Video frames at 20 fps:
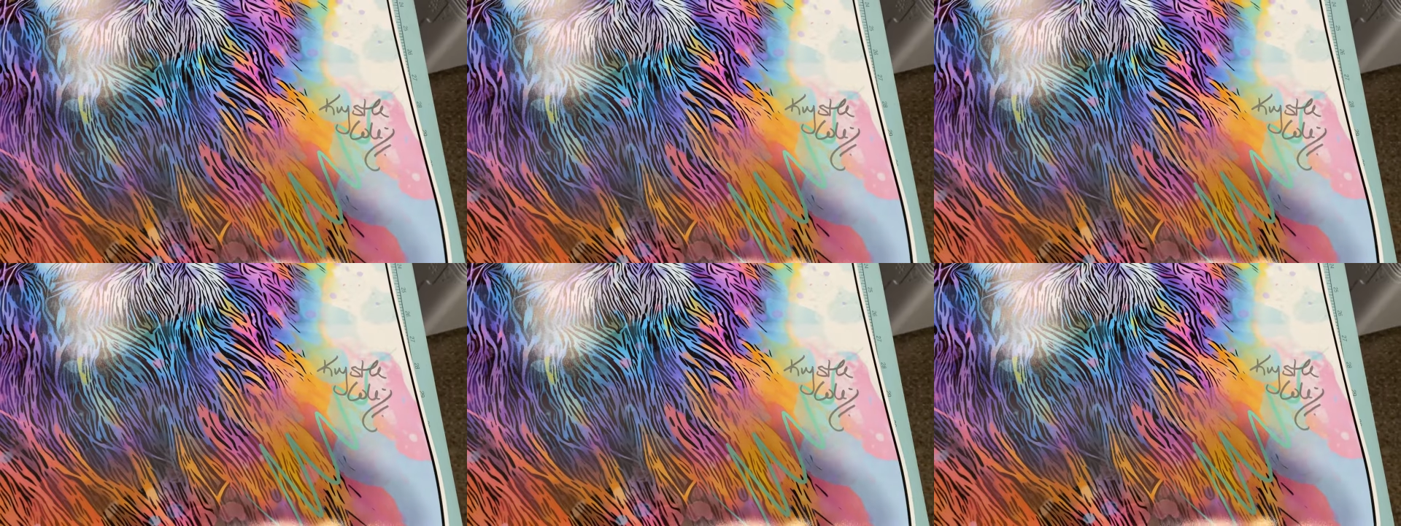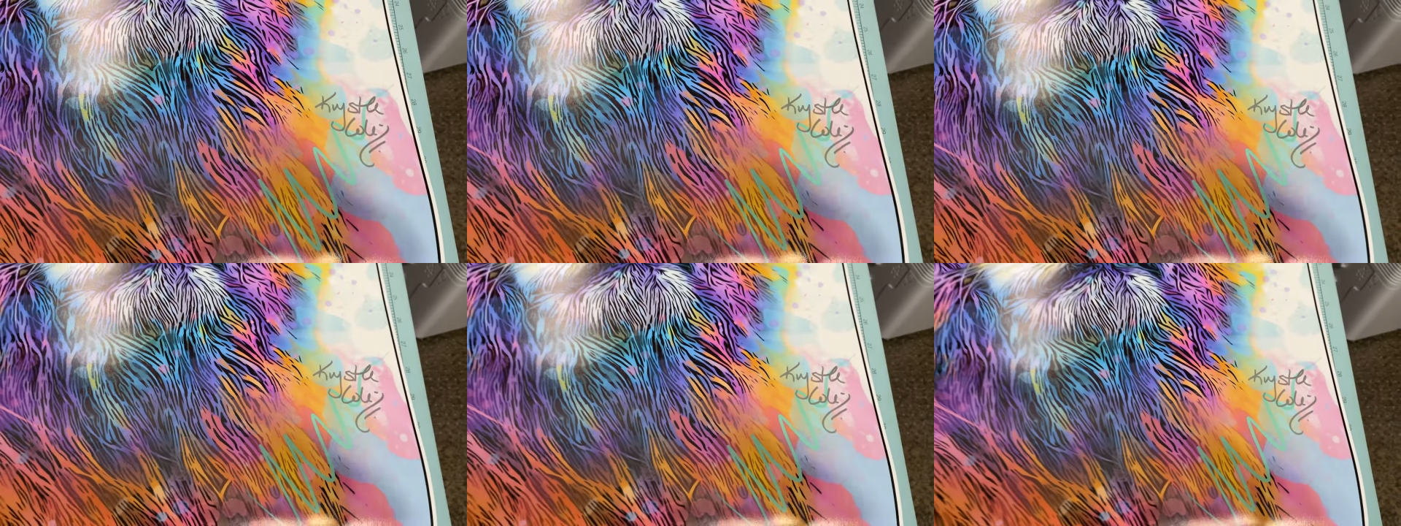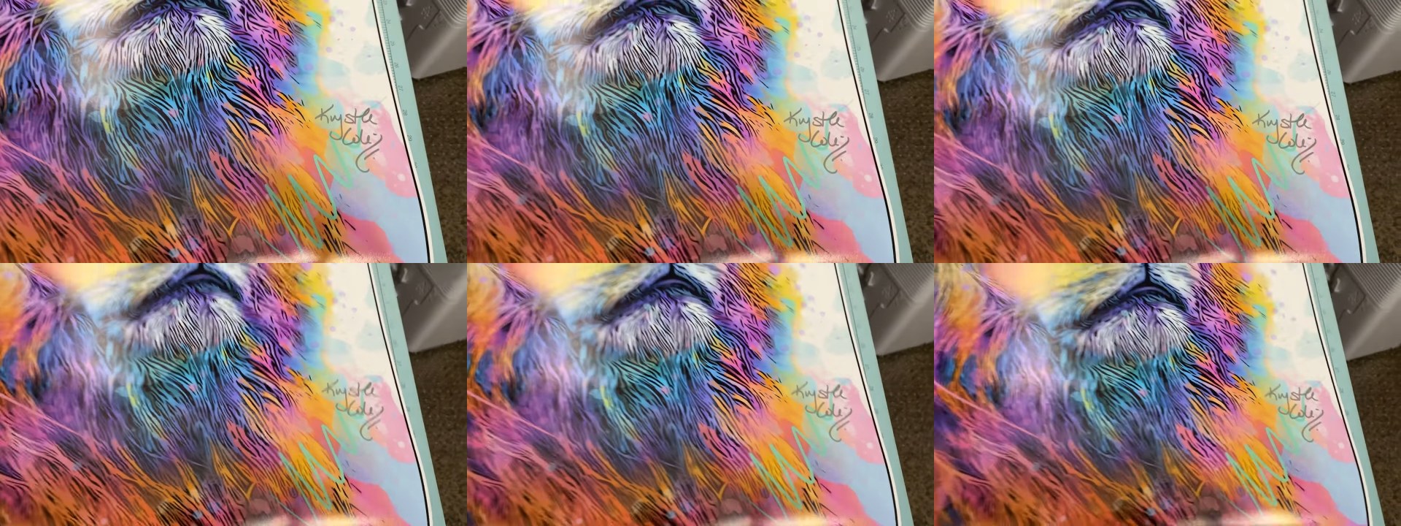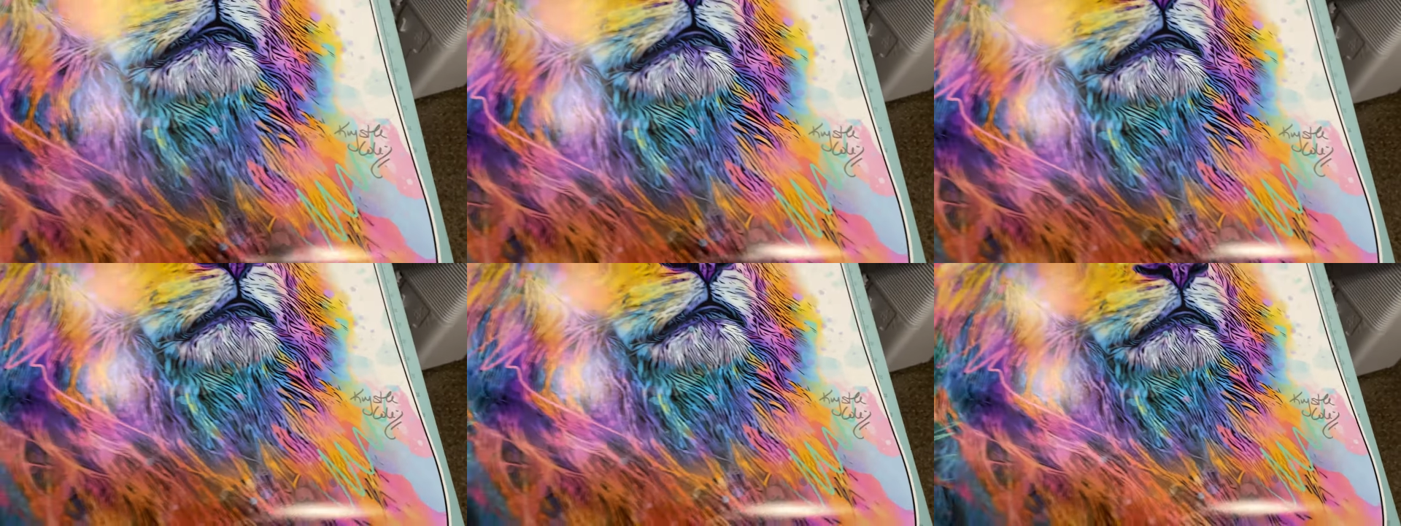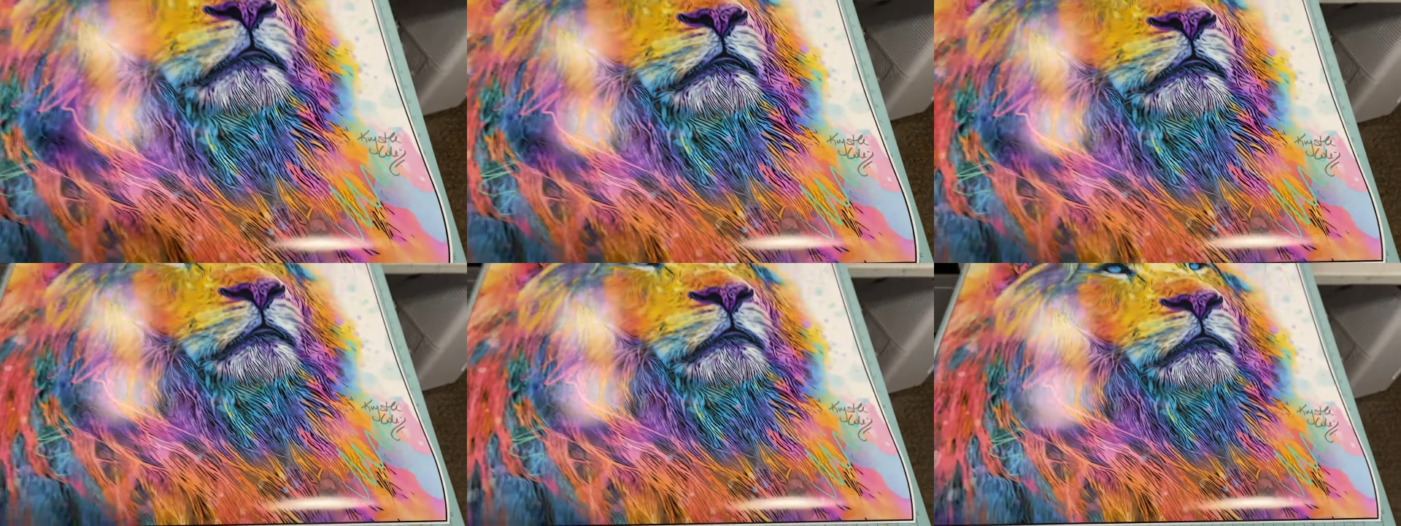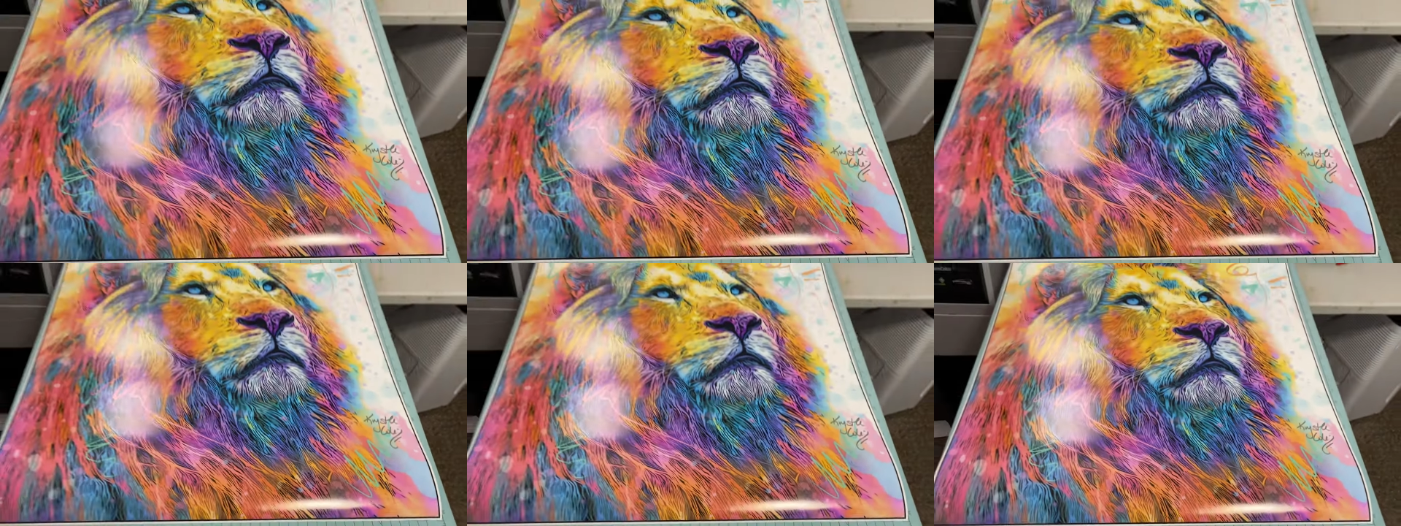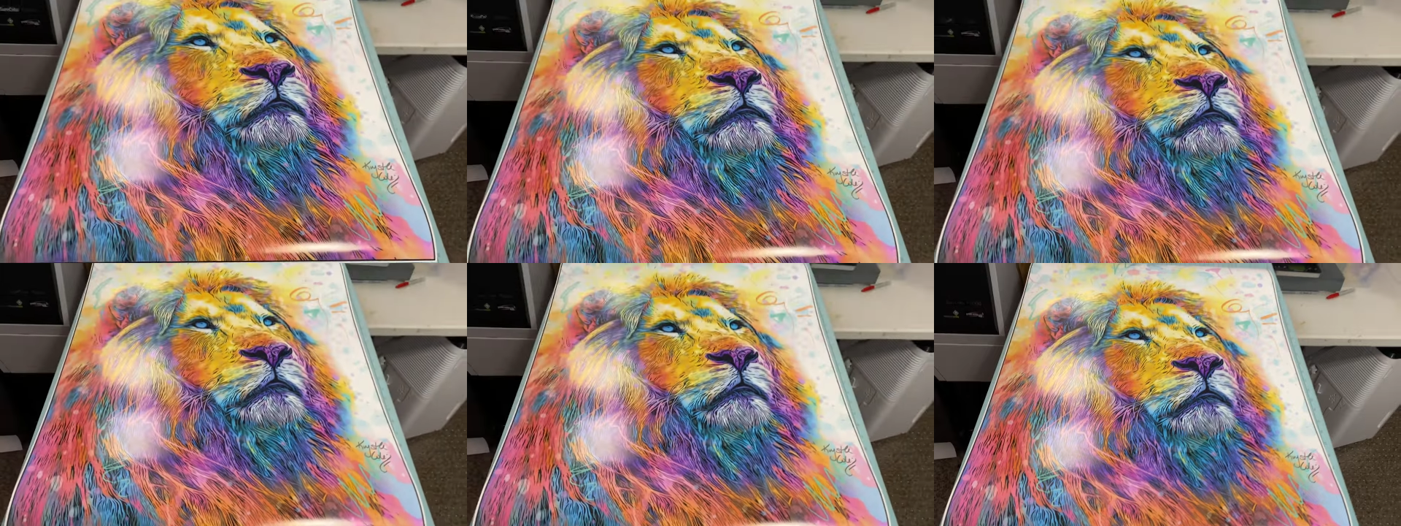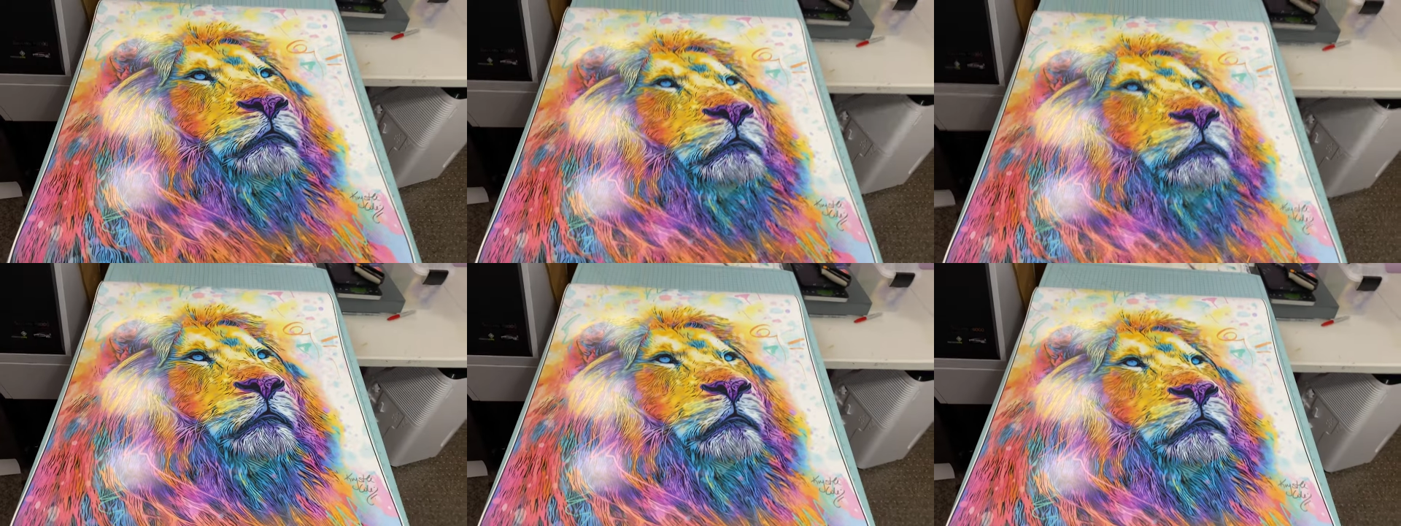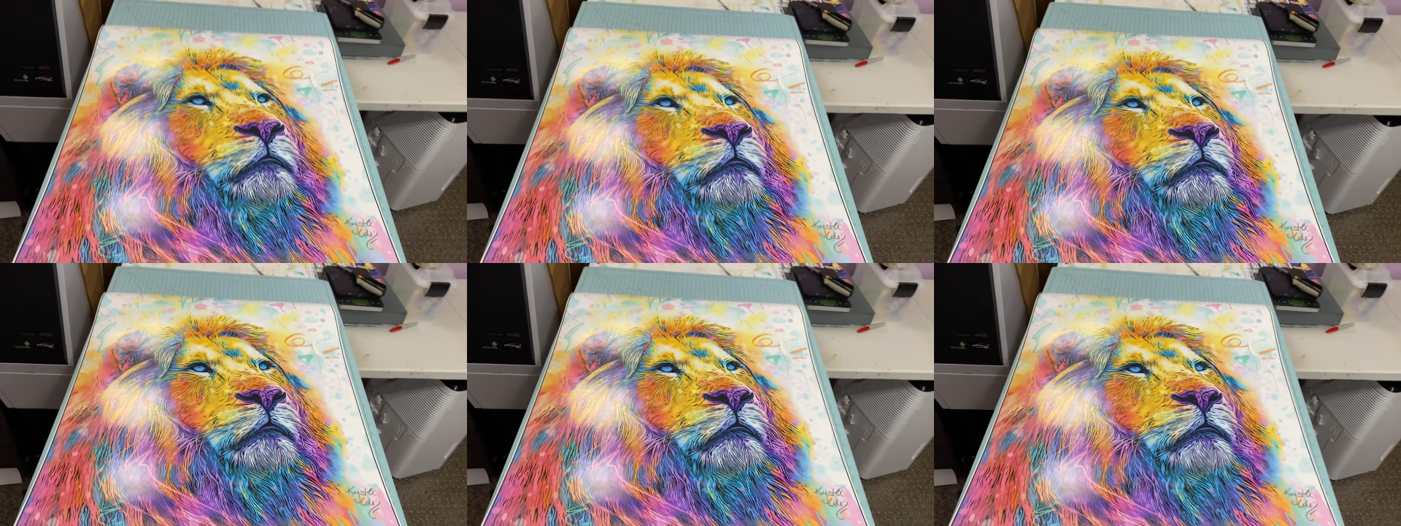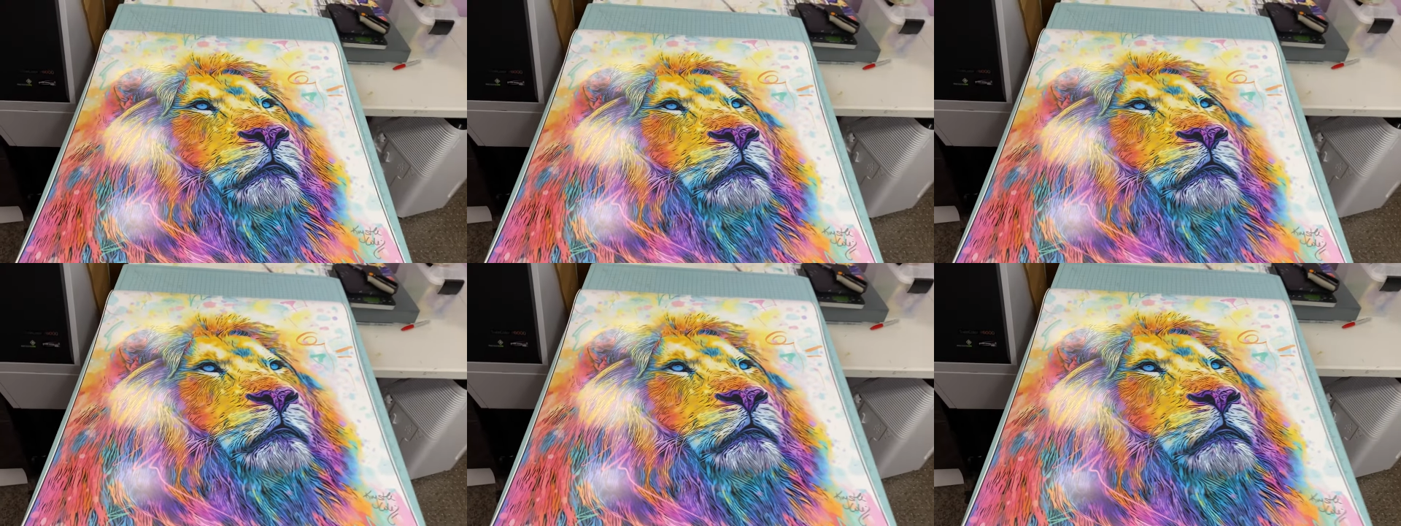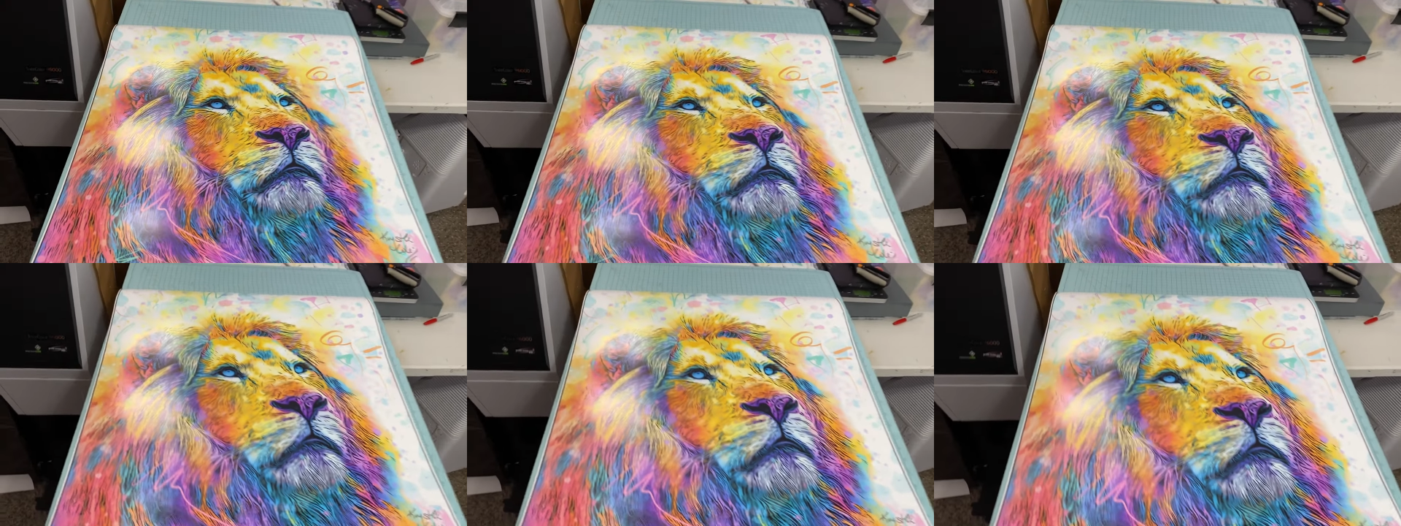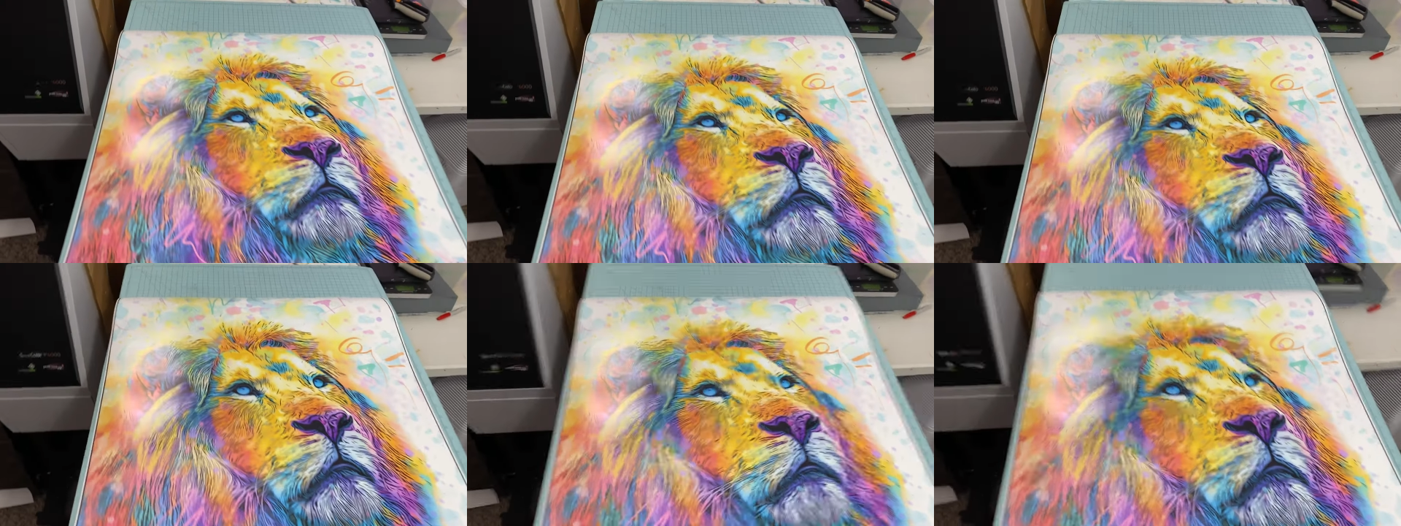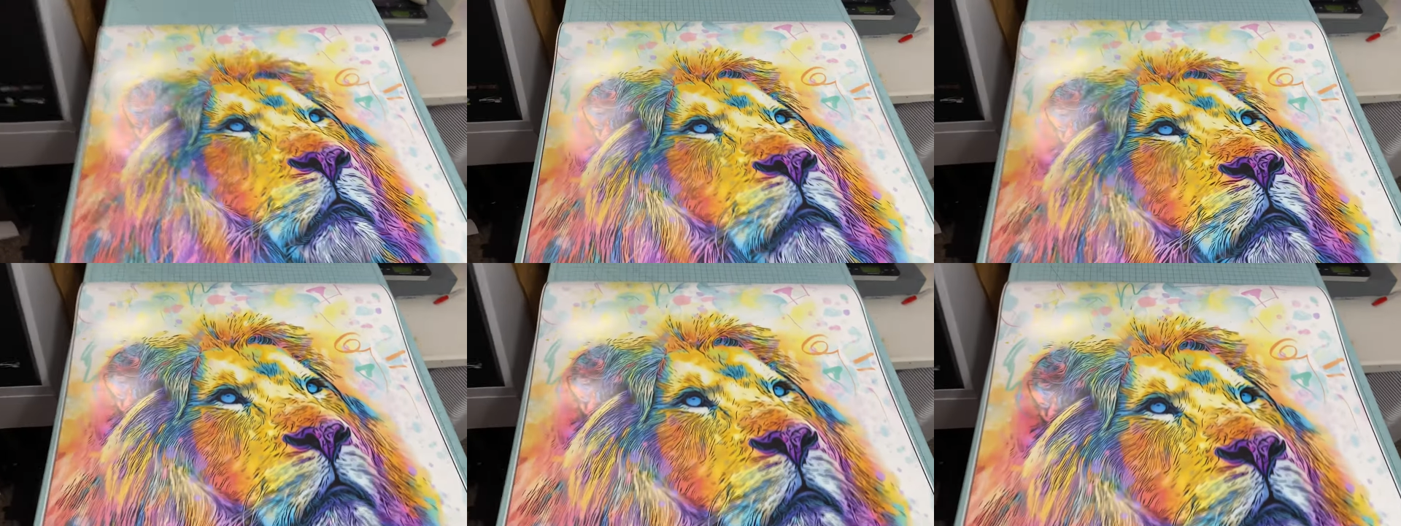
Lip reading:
No face is visible, so there are no lips to read.